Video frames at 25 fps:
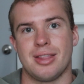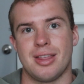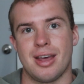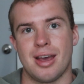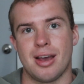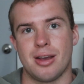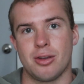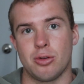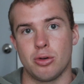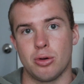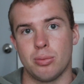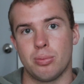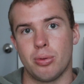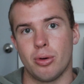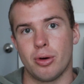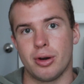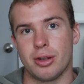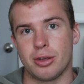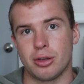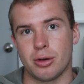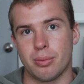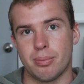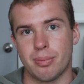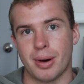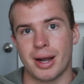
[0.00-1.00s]
that you're
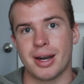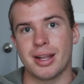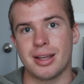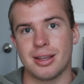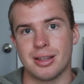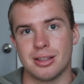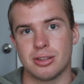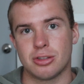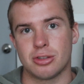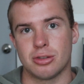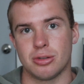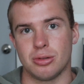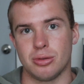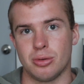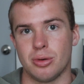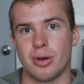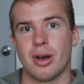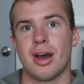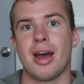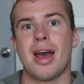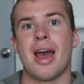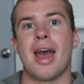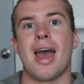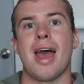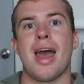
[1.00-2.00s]
putting your money into
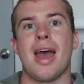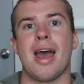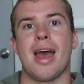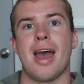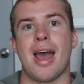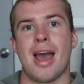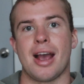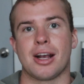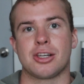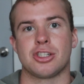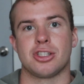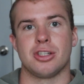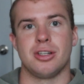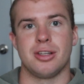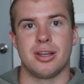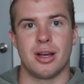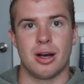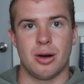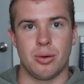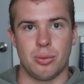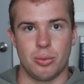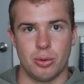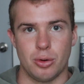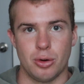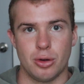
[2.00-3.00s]
actually
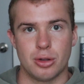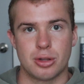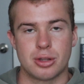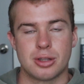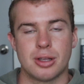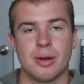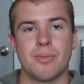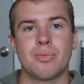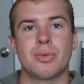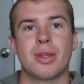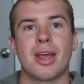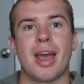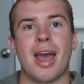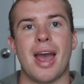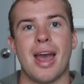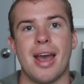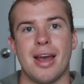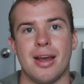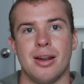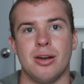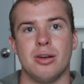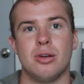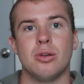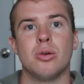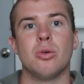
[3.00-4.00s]
are worth
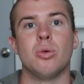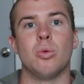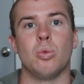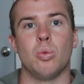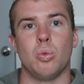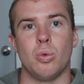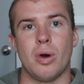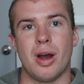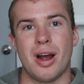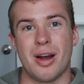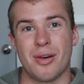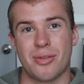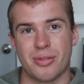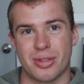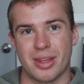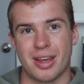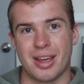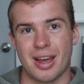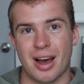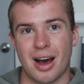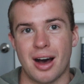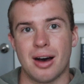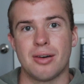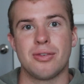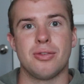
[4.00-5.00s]
and if
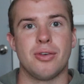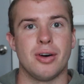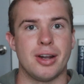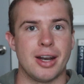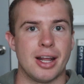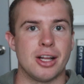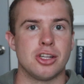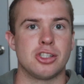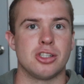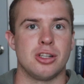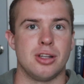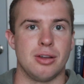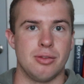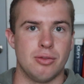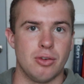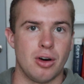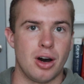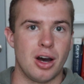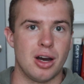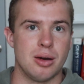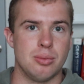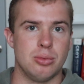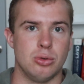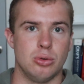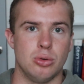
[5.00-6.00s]
they are financially
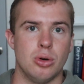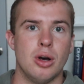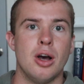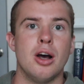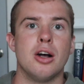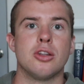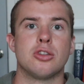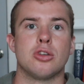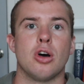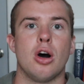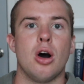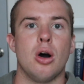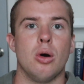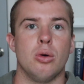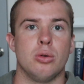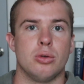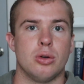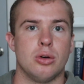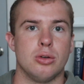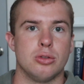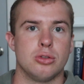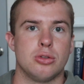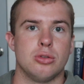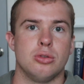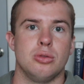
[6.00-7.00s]
viable to hold
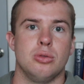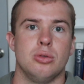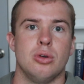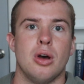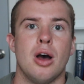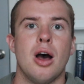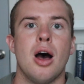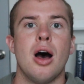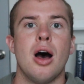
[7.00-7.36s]
on to